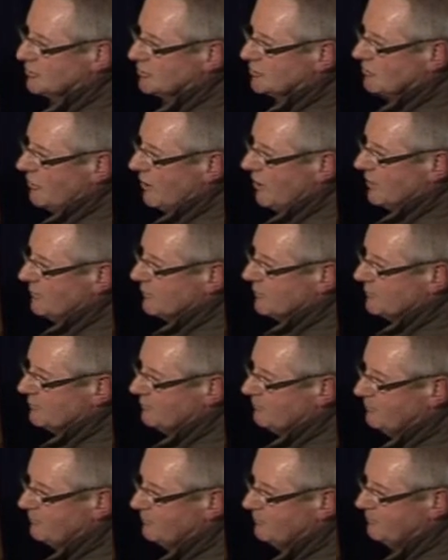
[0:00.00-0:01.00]
stripes,
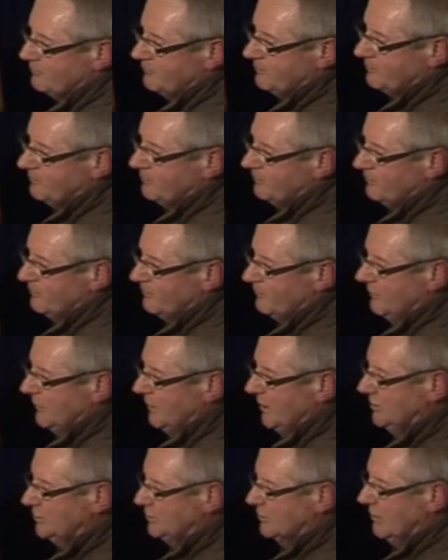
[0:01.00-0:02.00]

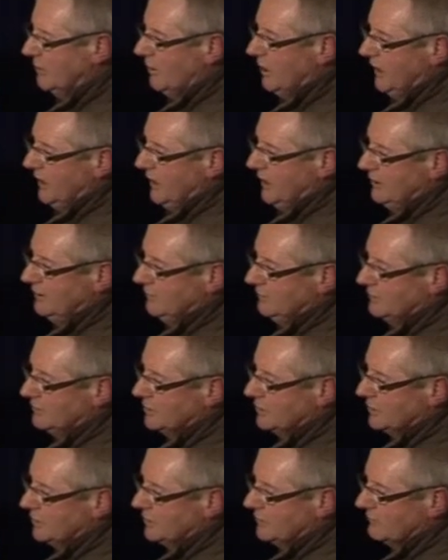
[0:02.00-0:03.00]
leads your eye in
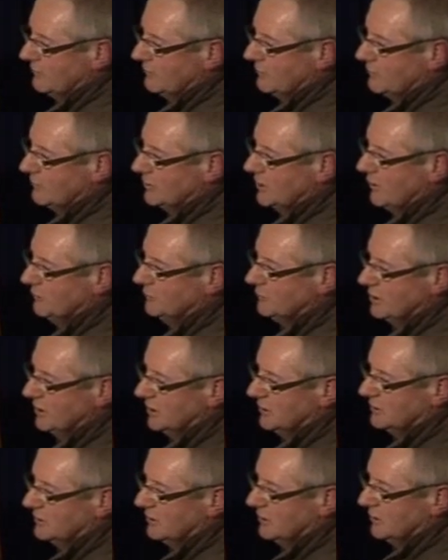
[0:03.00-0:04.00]
to the
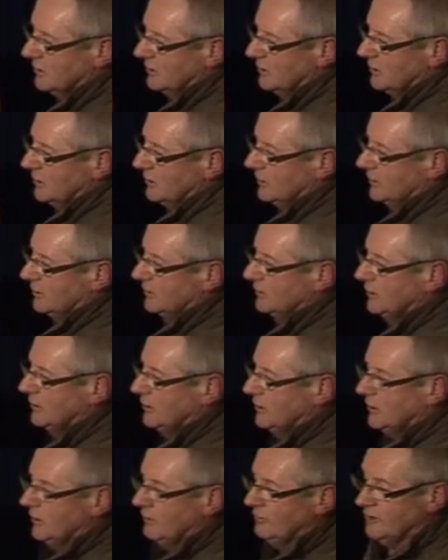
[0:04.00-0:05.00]
subject.
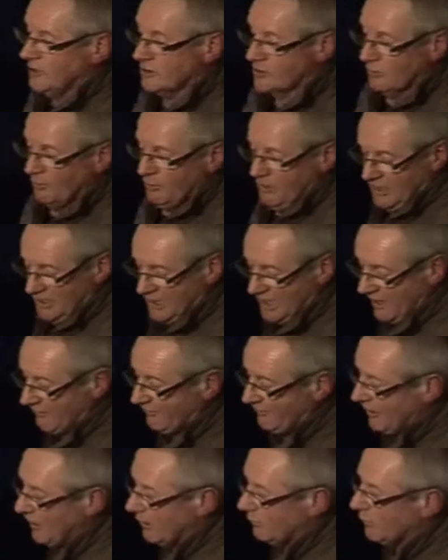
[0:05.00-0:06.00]
This could be a
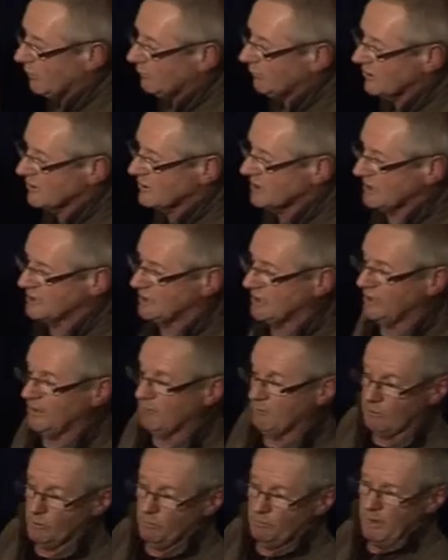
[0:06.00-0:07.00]
cafe where we're sitting
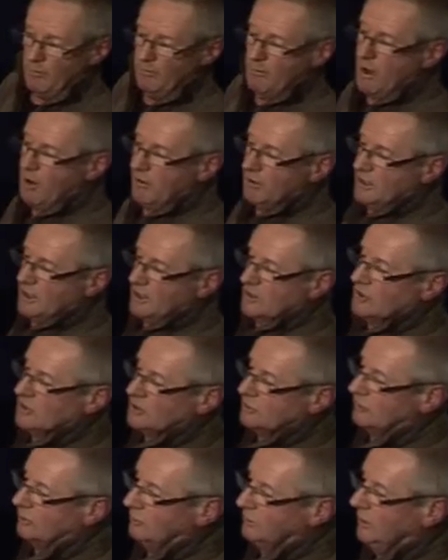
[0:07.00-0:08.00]
in, it could be a market
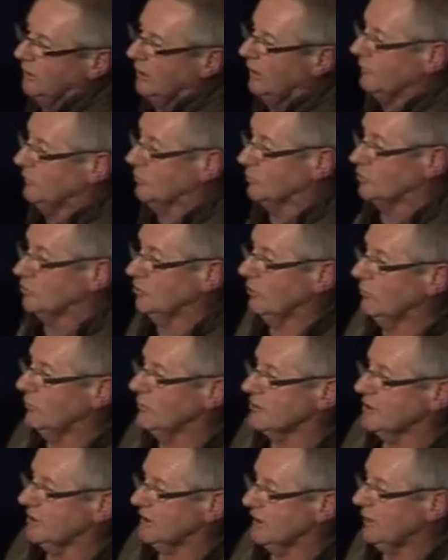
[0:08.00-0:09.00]
stall. I'm not sure
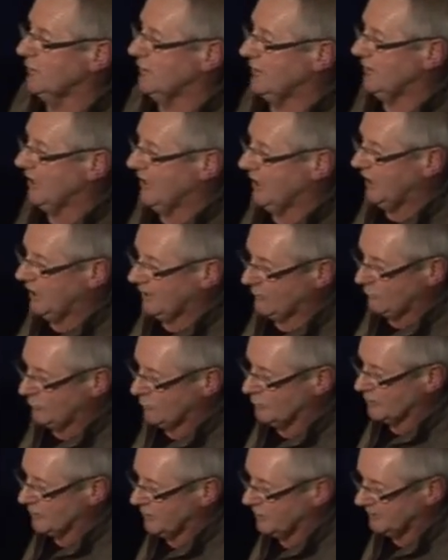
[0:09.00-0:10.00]
what's going to go in there yet,
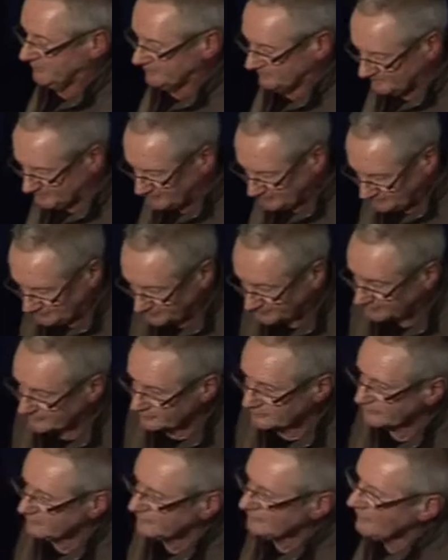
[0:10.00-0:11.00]
we'll see.
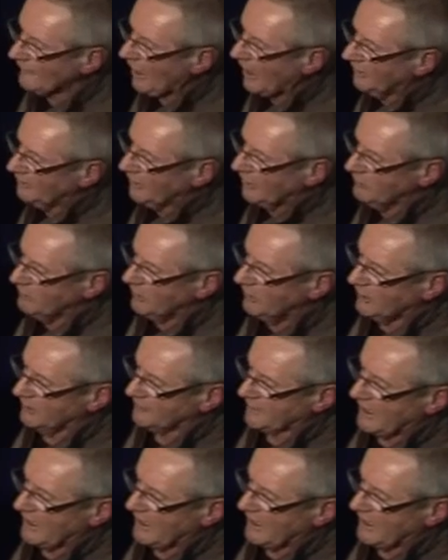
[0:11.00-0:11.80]
I don't like